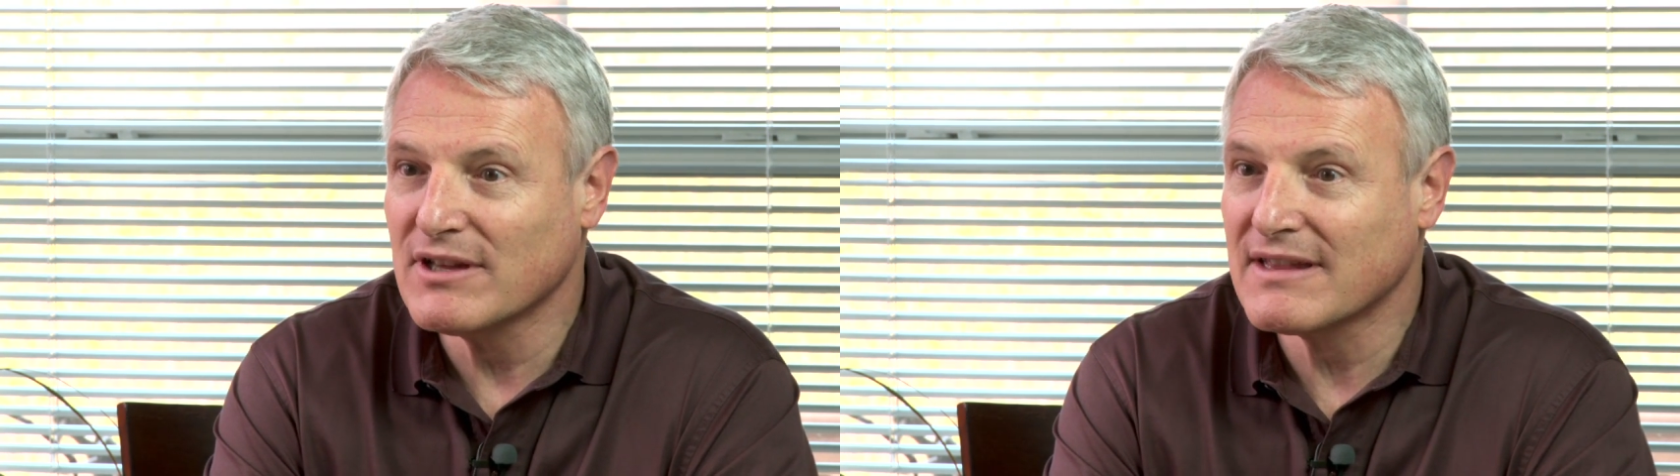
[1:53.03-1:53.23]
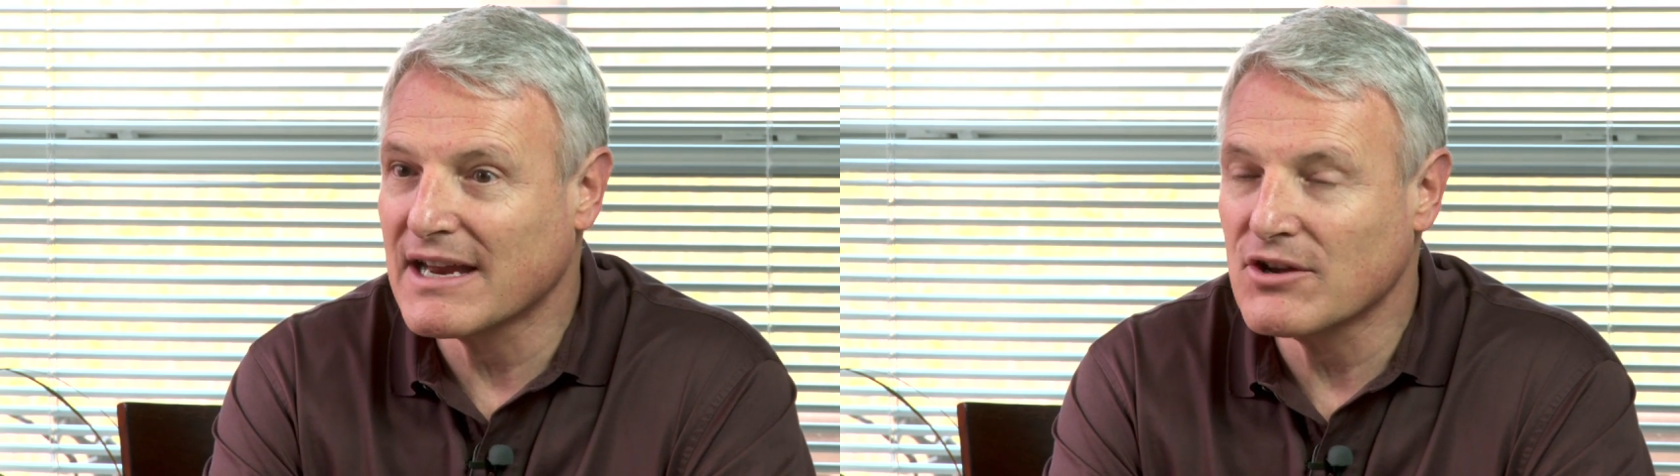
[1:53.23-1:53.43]

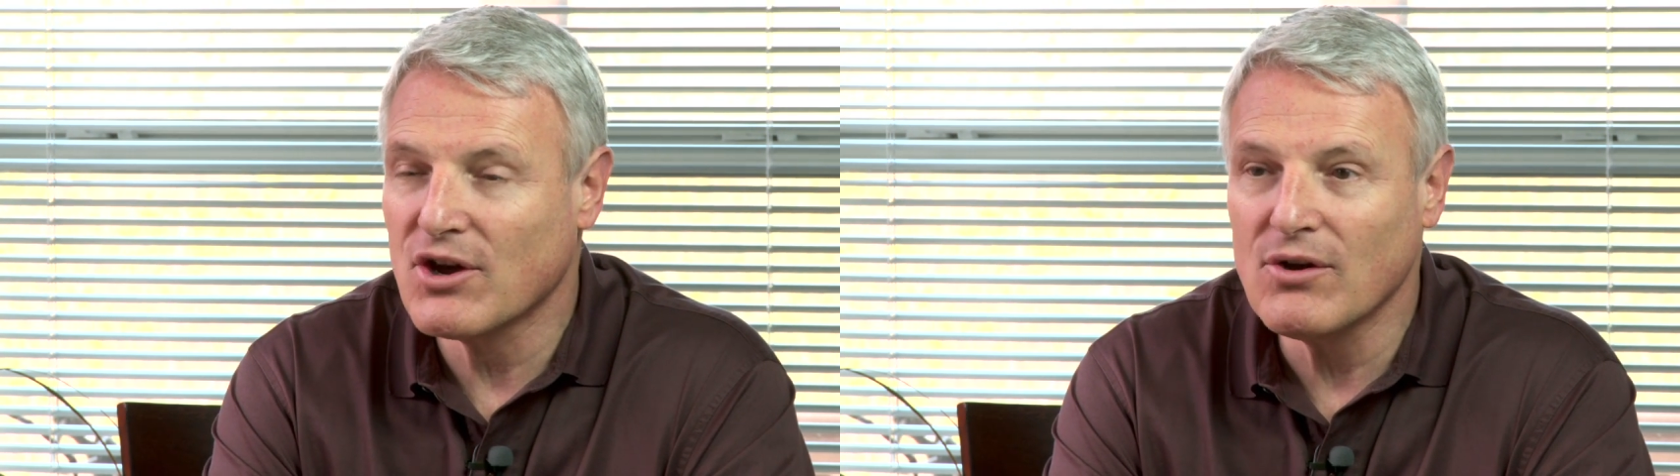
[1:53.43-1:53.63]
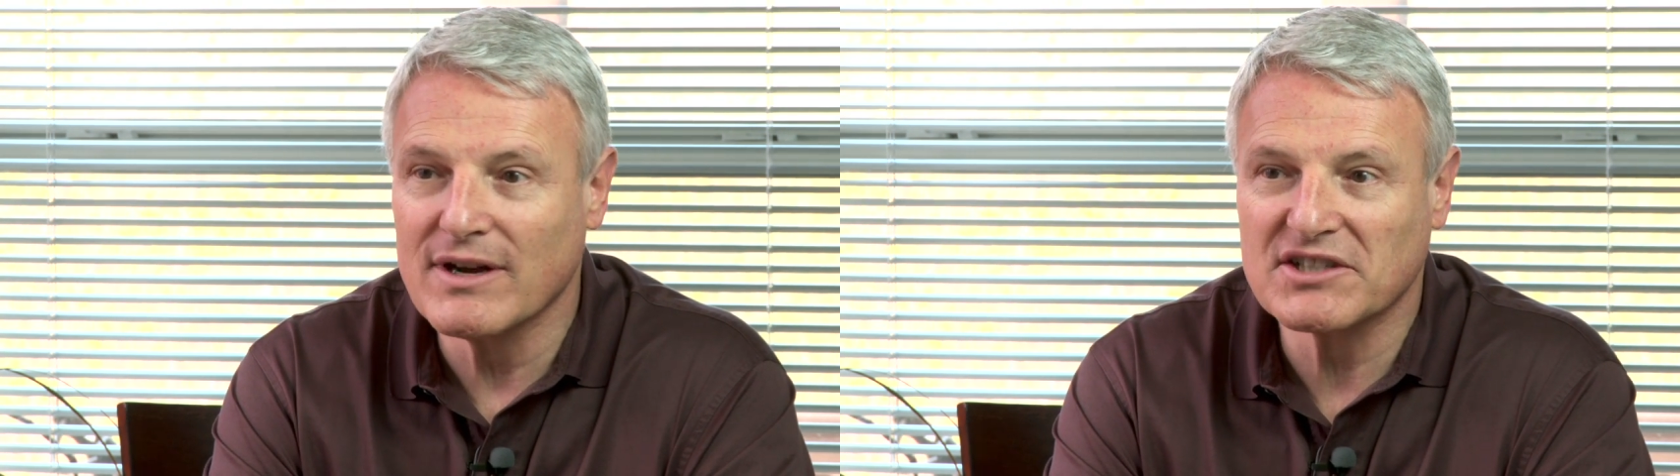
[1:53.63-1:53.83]
that they
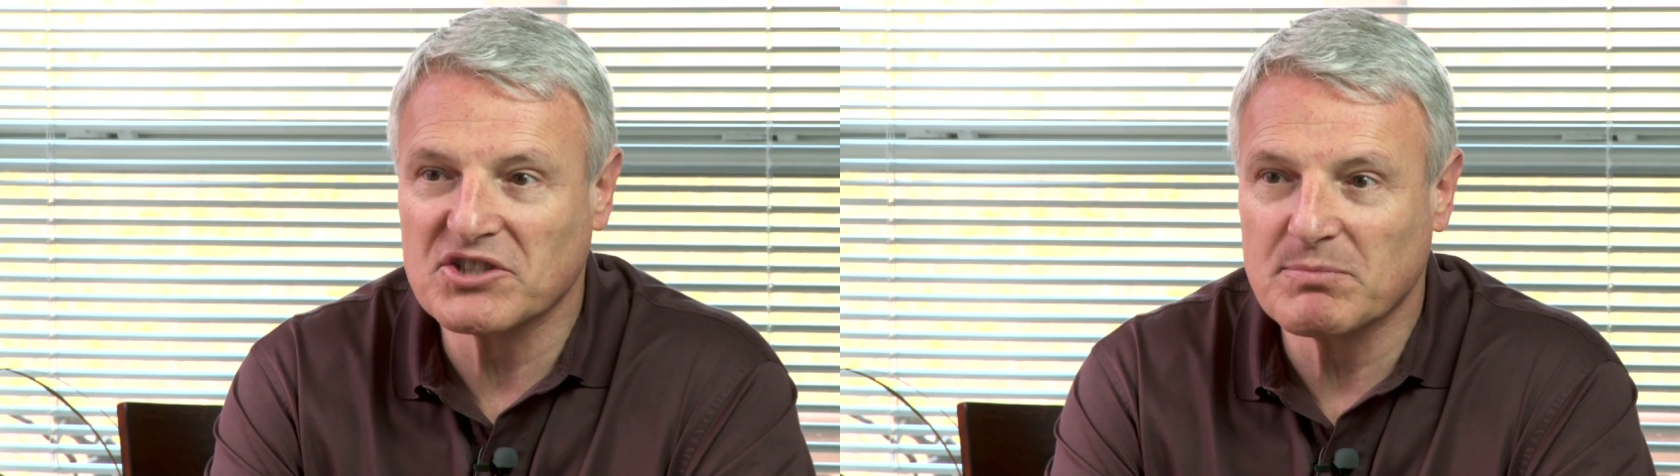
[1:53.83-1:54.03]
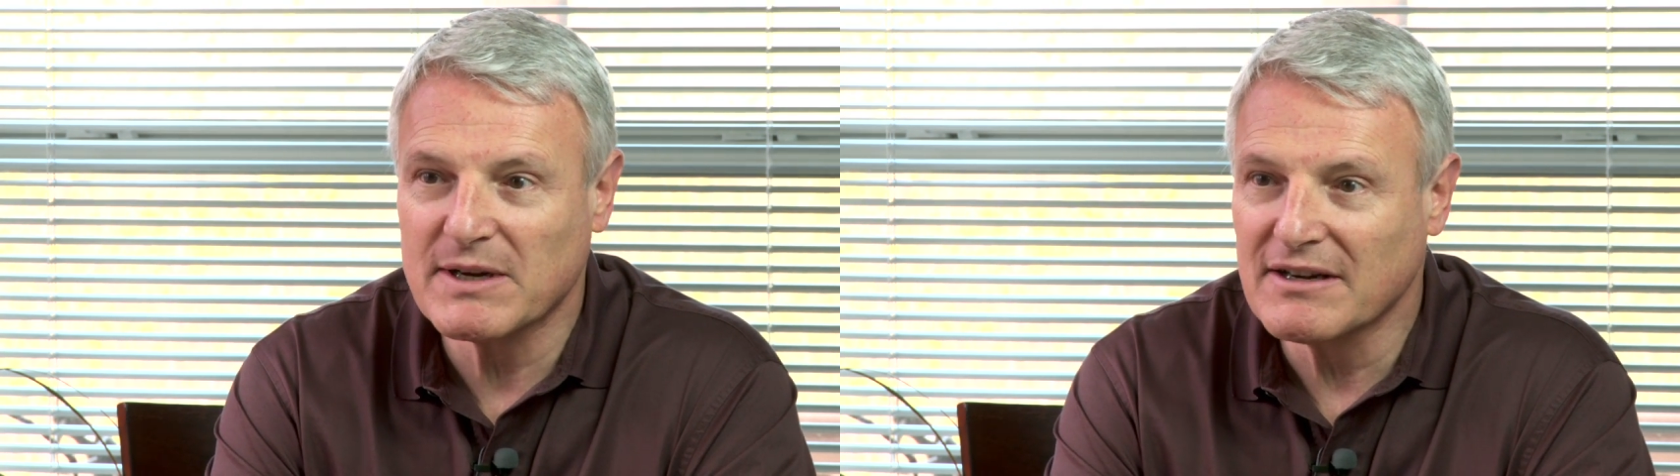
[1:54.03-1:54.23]
know
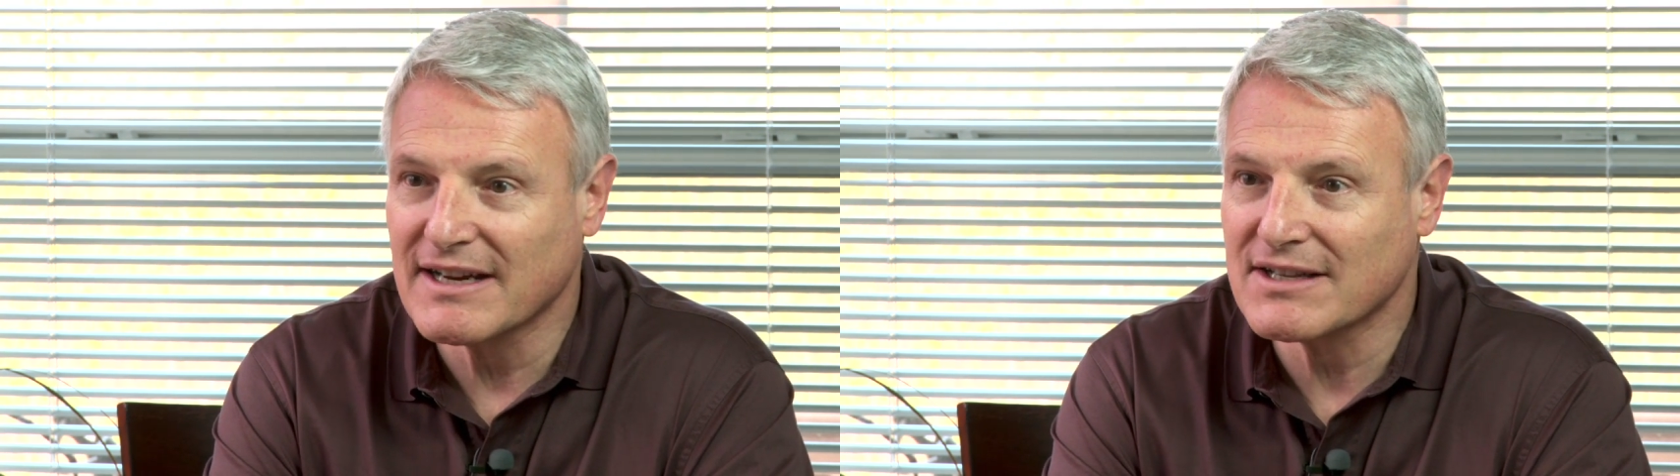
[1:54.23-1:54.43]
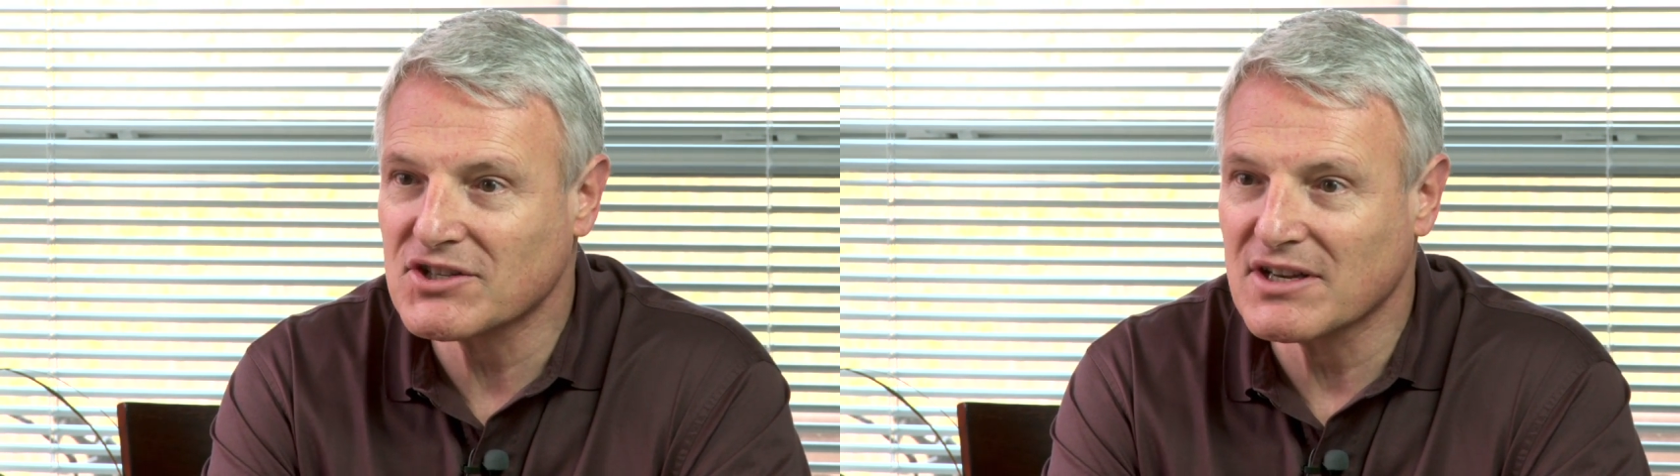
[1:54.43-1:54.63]

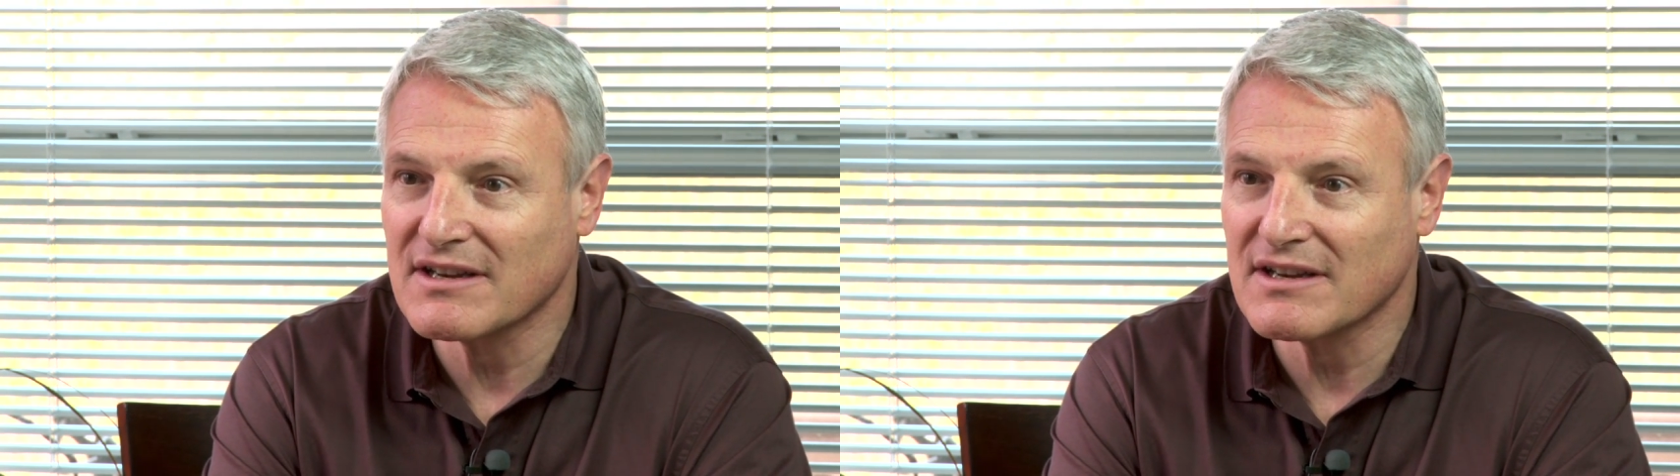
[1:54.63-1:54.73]
experience.